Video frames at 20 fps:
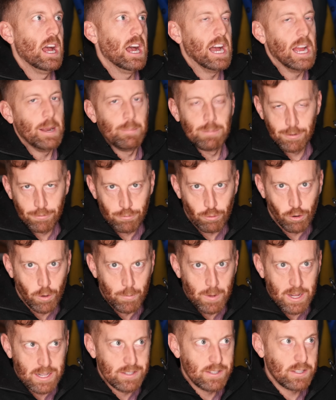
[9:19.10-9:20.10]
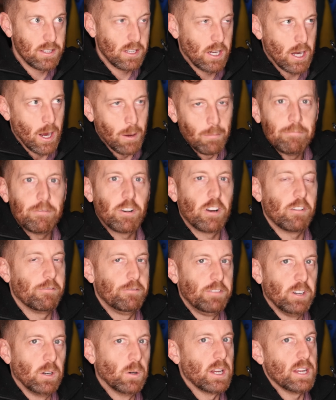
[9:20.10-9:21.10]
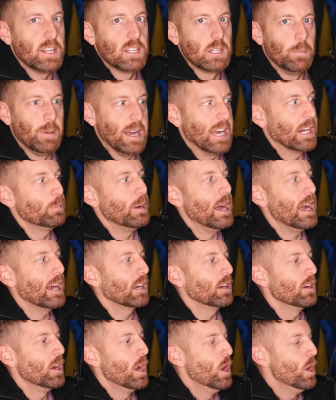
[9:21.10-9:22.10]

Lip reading: high performance, comfort focused backpack,